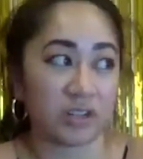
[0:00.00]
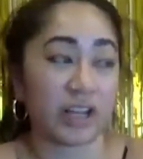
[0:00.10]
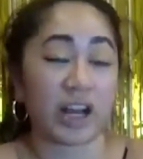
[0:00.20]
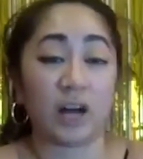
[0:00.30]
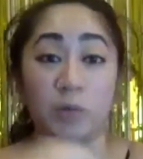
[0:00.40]

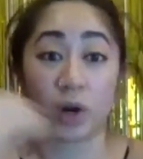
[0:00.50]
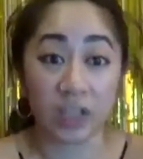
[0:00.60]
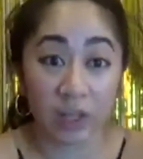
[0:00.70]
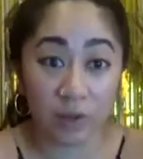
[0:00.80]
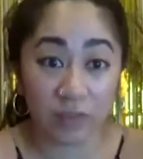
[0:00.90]
Like I'll be
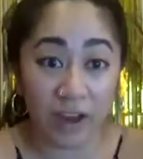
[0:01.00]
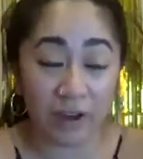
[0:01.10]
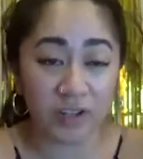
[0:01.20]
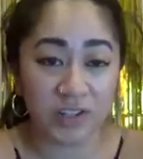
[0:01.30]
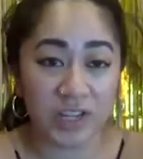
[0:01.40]
working with
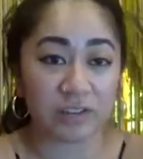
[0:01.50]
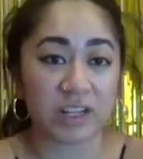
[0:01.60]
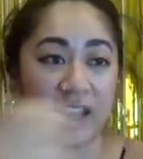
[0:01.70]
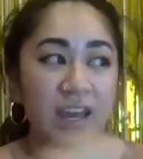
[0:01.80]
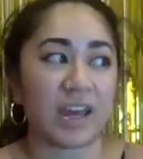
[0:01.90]
founders every
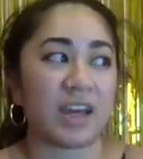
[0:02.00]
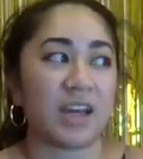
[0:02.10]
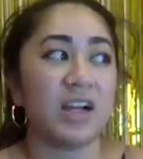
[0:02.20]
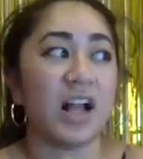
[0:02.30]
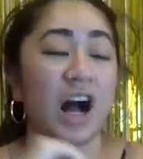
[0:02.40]
day.
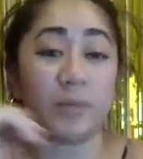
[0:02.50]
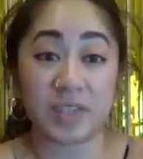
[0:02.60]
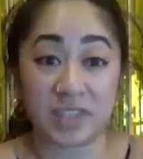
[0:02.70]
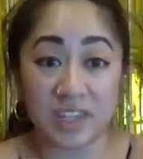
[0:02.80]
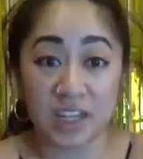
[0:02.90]
I'll be
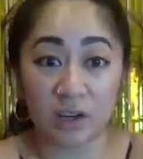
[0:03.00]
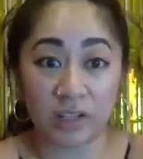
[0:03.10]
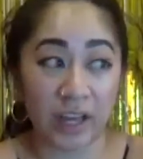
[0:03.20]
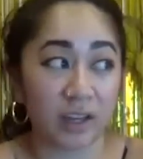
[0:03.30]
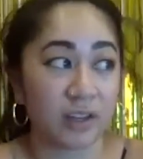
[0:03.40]
seeing
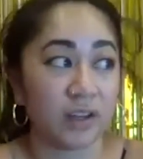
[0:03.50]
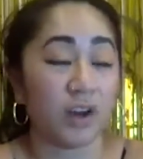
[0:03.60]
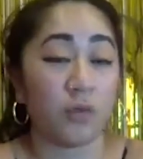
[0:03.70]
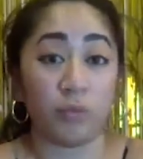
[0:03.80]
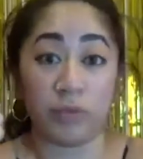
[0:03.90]
like
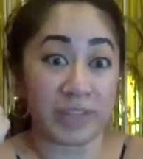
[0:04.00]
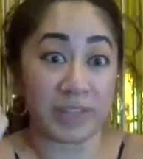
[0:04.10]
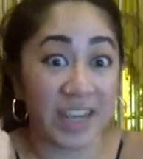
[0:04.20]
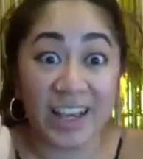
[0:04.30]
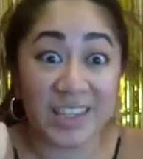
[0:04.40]
the
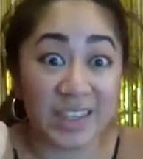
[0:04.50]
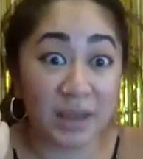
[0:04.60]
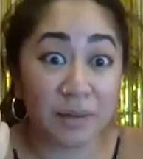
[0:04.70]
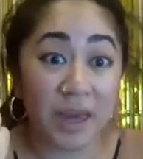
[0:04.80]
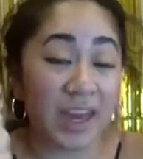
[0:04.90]
mistakes that
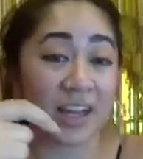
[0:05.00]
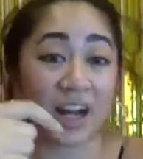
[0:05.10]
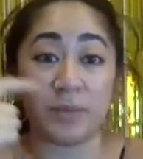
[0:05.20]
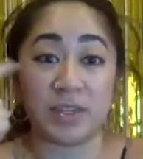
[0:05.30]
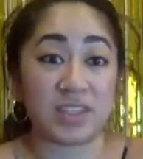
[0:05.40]
they make.
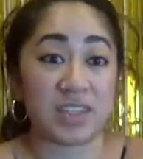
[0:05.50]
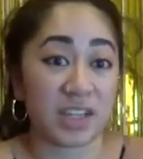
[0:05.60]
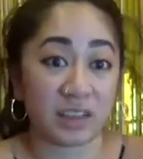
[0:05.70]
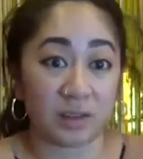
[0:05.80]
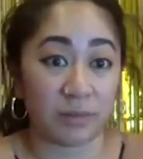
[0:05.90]
I'll be
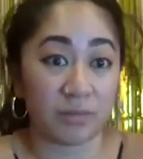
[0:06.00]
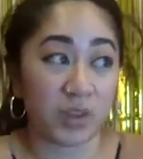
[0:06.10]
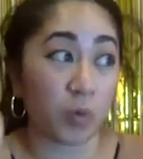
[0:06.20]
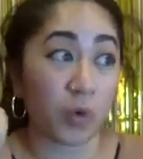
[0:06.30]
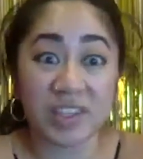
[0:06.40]
seeing the
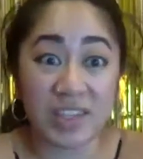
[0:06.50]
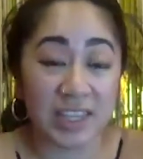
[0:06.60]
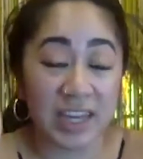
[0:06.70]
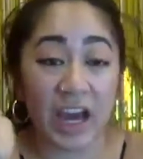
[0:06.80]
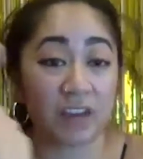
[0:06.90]
wins that
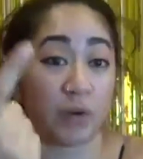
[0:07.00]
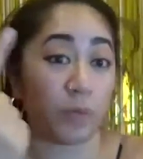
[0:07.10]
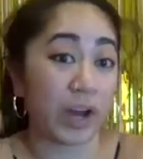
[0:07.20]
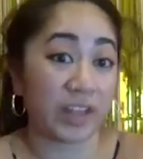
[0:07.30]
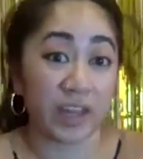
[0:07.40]
they have and
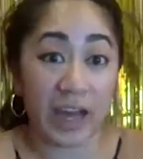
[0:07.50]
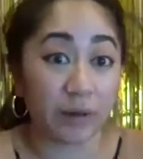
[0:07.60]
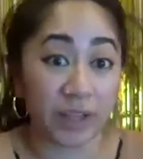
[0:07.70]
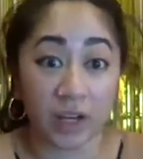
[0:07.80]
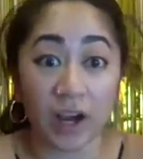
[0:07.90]

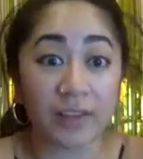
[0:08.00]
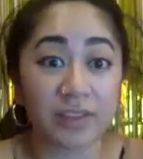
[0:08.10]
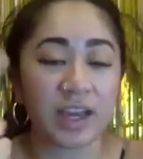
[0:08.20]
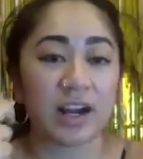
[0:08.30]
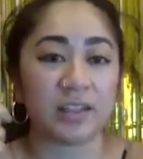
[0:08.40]
how they got
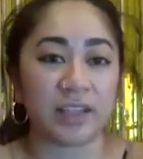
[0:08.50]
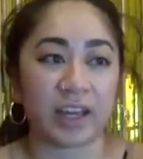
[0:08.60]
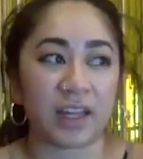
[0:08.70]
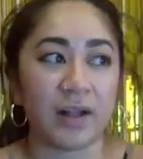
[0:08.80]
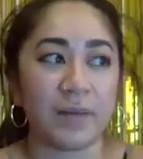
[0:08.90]
there.
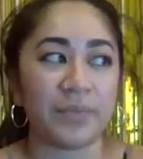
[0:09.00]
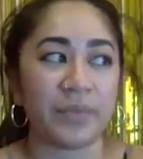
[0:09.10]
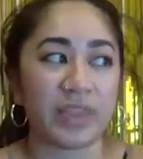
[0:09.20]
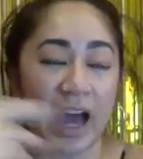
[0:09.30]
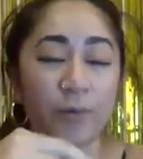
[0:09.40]
Like
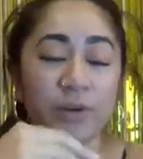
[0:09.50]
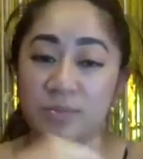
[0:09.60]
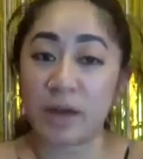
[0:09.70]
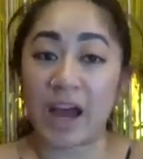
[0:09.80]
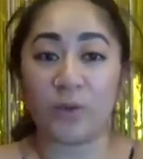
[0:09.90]
that was
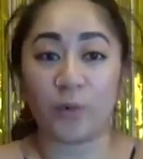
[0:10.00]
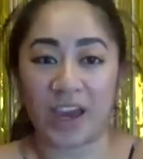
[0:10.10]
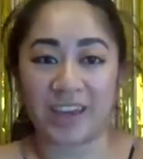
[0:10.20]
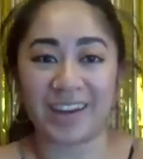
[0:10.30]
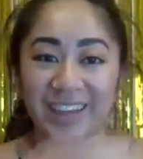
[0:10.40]
my
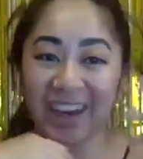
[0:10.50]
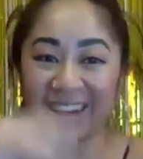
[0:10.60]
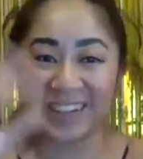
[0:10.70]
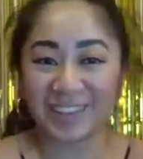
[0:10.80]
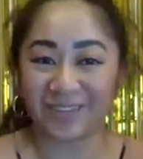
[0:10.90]
way,
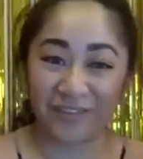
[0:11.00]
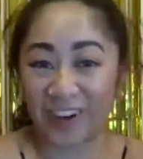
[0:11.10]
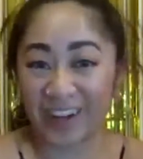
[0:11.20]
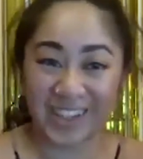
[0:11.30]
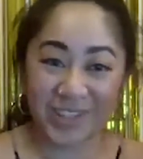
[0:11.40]
again,
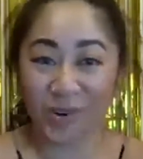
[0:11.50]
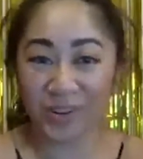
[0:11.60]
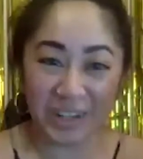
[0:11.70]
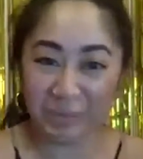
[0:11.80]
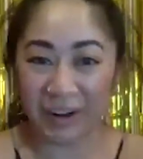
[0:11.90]
fun
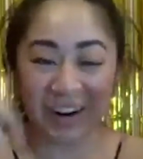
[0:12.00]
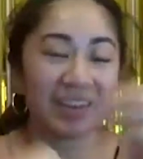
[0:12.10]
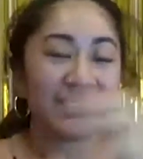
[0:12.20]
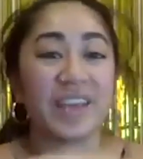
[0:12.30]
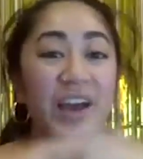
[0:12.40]
story
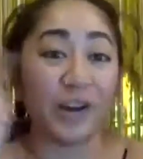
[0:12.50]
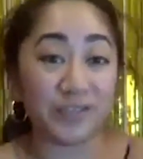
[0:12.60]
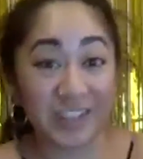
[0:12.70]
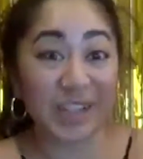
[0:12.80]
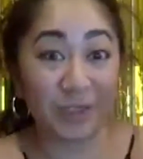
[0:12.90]
part
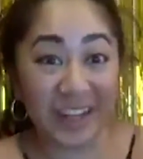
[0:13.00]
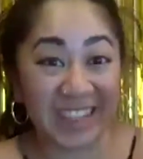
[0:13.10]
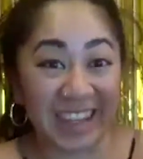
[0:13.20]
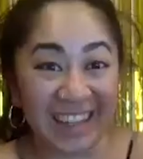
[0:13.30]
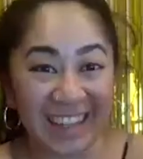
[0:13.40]
of
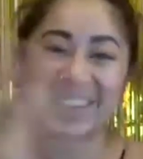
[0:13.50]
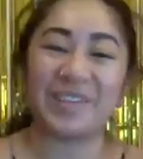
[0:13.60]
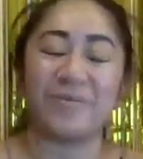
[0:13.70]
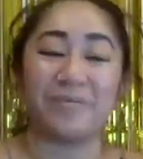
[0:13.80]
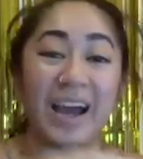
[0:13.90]
de-risking
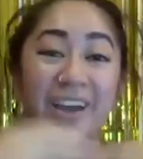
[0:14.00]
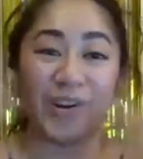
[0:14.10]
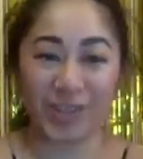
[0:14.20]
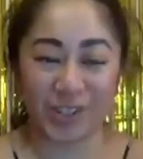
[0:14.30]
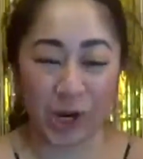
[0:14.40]
my
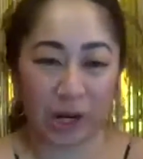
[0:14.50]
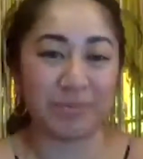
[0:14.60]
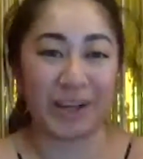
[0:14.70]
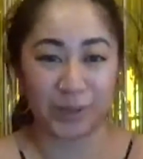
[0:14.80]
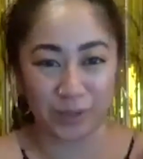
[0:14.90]
own startup
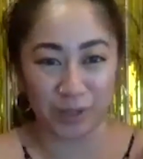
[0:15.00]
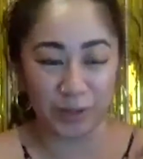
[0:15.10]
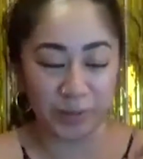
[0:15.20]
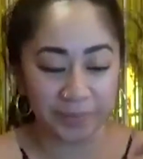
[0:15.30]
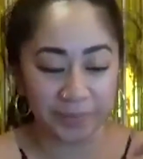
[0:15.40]
down the road.